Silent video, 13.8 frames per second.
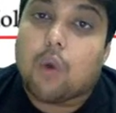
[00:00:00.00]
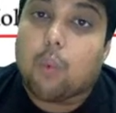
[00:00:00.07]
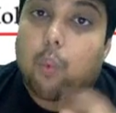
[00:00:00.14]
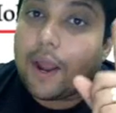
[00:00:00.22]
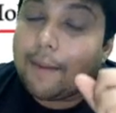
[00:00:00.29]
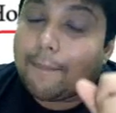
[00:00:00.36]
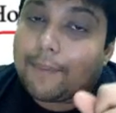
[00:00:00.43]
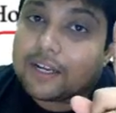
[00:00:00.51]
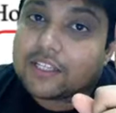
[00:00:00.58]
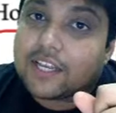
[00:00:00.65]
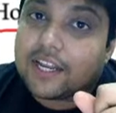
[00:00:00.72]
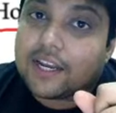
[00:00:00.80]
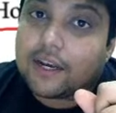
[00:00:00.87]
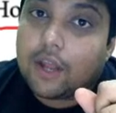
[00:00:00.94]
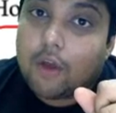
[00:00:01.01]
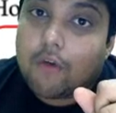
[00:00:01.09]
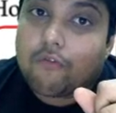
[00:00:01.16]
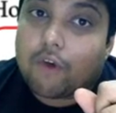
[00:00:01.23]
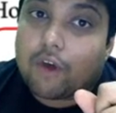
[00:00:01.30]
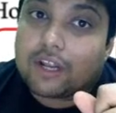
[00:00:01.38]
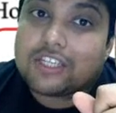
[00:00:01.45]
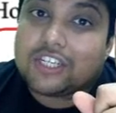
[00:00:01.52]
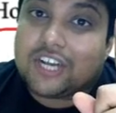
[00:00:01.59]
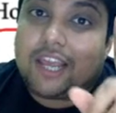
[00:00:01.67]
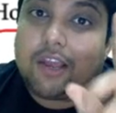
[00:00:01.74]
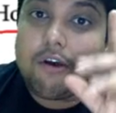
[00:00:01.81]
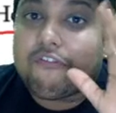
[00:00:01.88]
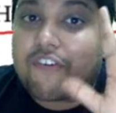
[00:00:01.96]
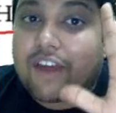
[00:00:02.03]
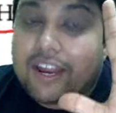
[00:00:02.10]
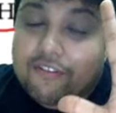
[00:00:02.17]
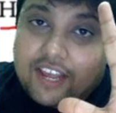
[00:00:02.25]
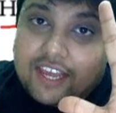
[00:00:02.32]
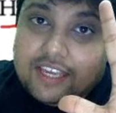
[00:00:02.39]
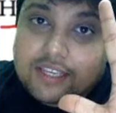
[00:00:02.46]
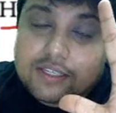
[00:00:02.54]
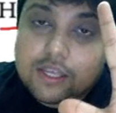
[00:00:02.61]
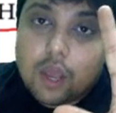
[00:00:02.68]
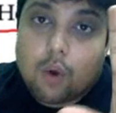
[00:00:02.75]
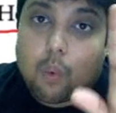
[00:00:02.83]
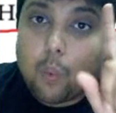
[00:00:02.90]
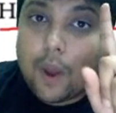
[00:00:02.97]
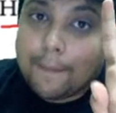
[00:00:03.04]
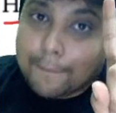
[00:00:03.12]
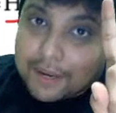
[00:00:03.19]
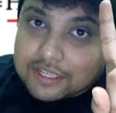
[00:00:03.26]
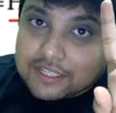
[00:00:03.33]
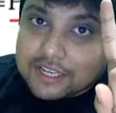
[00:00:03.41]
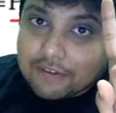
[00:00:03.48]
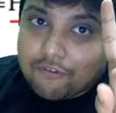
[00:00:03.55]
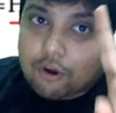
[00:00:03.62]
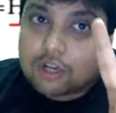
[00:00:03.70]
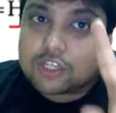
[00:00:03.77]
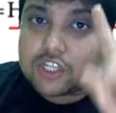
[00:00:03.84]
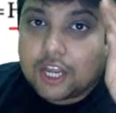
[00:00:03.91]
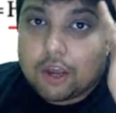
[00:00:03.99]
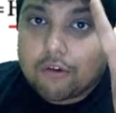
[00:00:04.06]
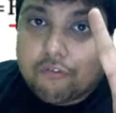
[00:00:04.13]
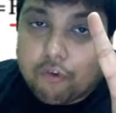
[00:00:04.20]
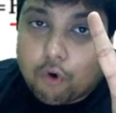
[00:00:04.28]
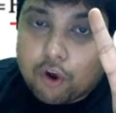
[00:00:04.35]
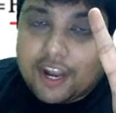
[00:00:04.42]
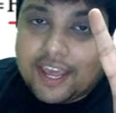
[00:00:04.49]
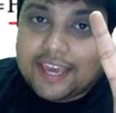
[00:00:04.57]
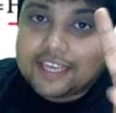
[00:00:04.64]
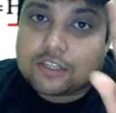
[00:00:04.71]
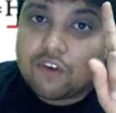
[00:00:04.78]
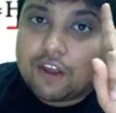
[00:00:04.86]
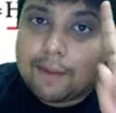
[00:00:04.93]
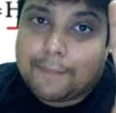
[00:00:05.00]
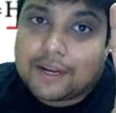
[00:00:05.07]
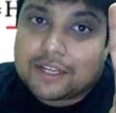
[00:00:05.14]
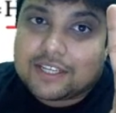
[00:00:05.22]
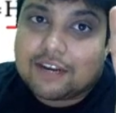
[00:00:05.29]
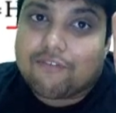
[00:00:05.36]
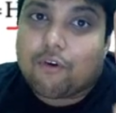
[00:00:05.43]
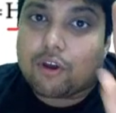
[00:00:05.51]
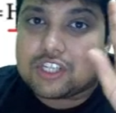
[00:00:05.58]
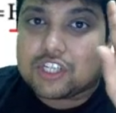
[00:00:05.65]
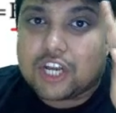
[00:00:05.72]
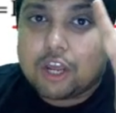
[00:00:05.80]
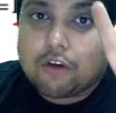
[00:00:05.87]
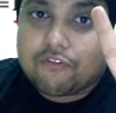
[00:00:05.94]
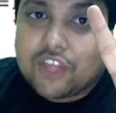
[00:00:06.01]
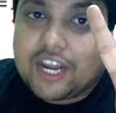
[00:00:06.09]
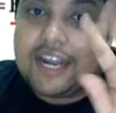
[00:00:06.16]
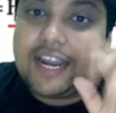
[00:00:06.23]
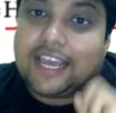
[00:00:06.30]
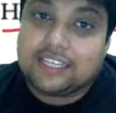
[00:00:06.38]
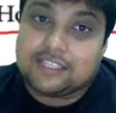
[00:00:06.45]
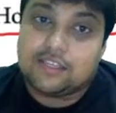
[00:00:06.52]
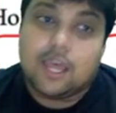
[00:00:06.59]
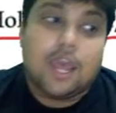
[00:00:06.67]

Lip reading: one person for a stay of 5 days, one person for a stay of 4 days, one person for a stay of 3 days.